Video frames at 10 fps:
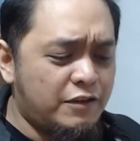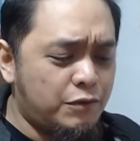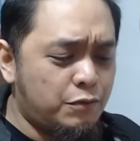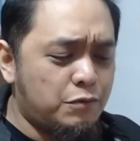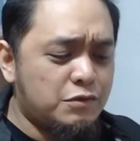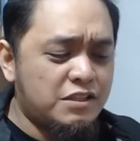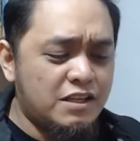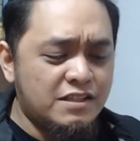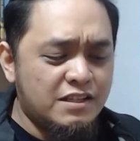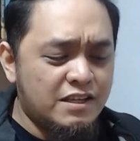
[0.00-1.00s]
U
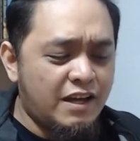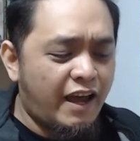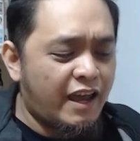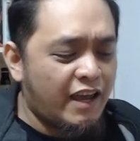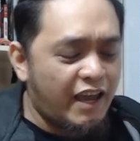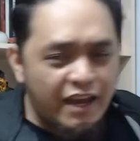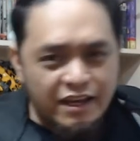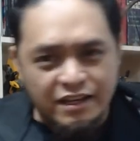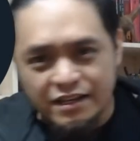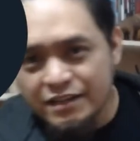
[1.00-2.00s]
C C I
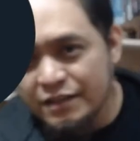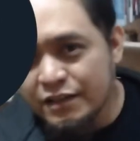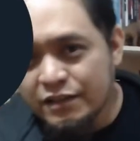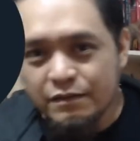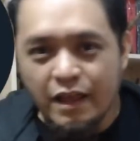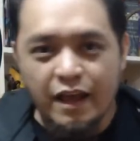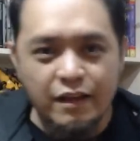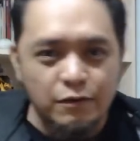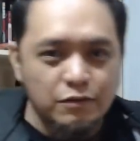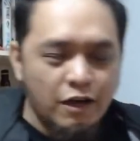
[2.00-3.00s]
A,
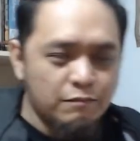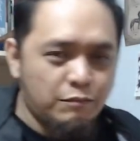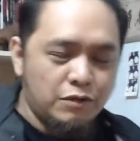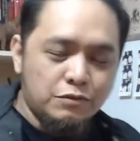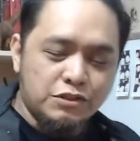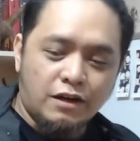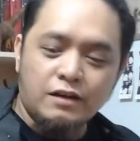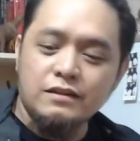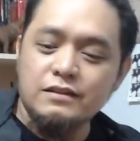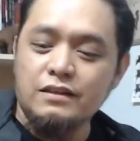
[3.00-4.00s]
hello dot Miucha